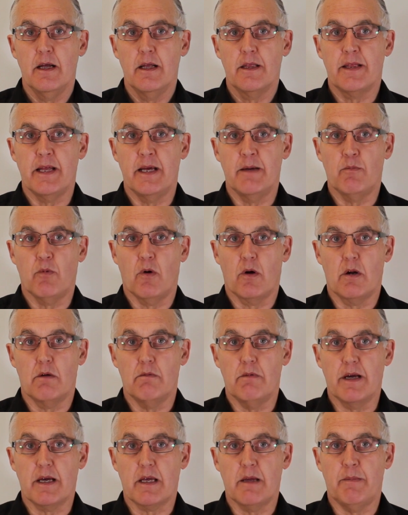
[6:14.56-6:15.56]
Then what I
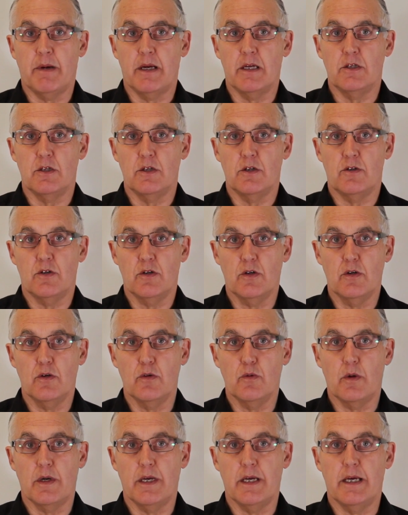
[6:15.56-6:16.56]
recommend you
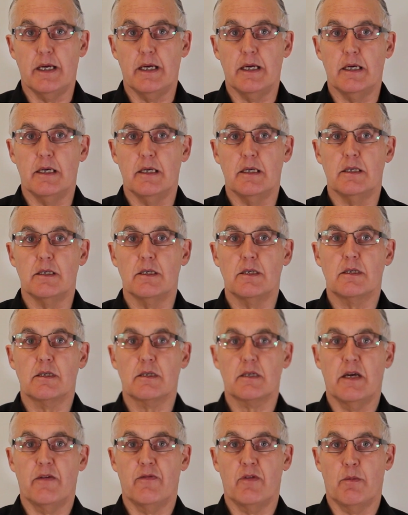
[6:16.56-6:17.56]
do
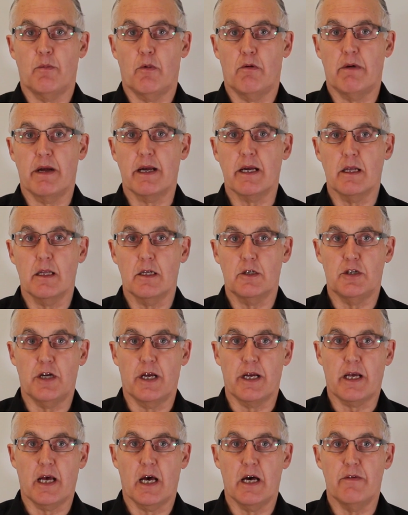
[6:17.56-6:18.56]
is give them a regular
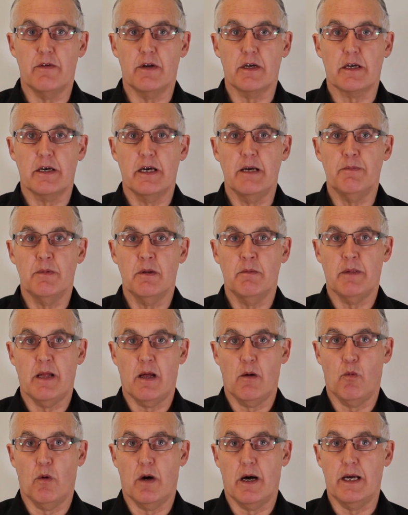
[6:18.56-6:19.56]
check over to keep them
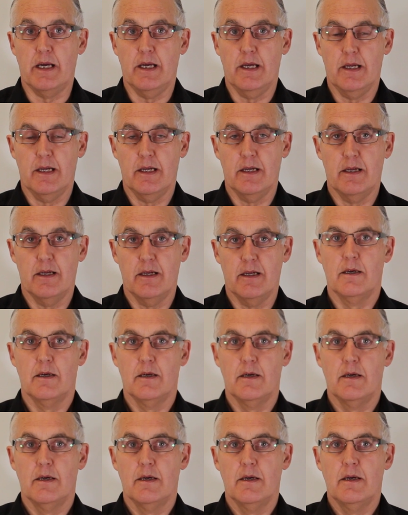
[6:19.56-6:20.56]
that way.
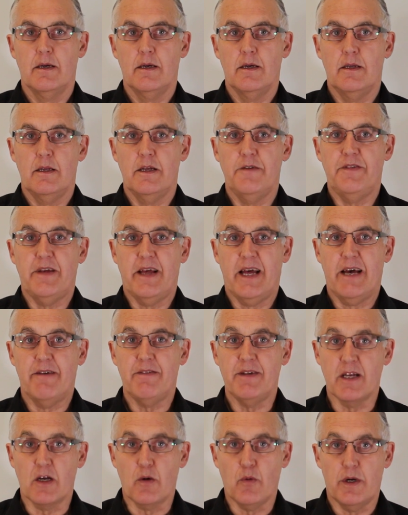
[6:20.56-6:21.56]
If you have
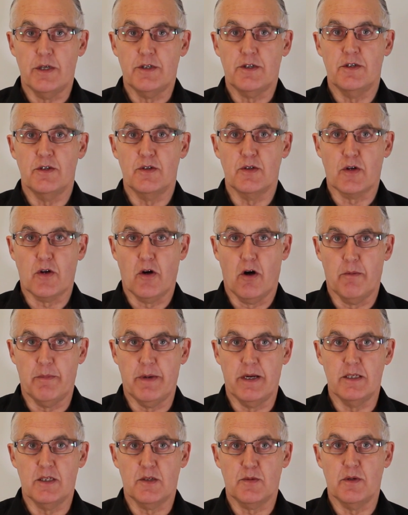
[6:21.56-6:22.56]
any questions or
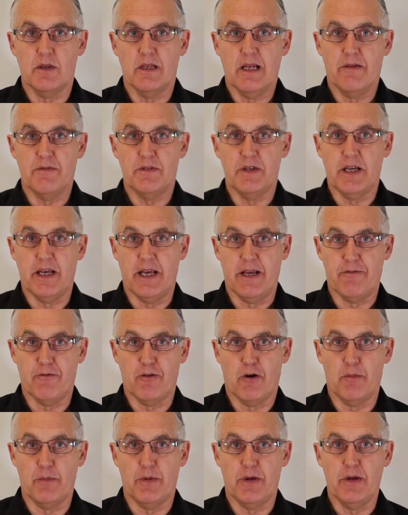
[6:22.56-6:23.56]
comments, we'd love to hear
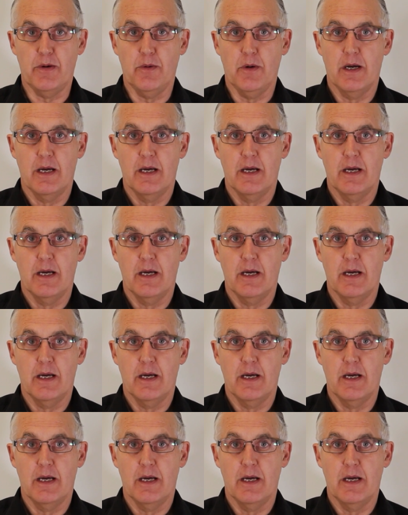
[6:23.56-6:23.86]
from you.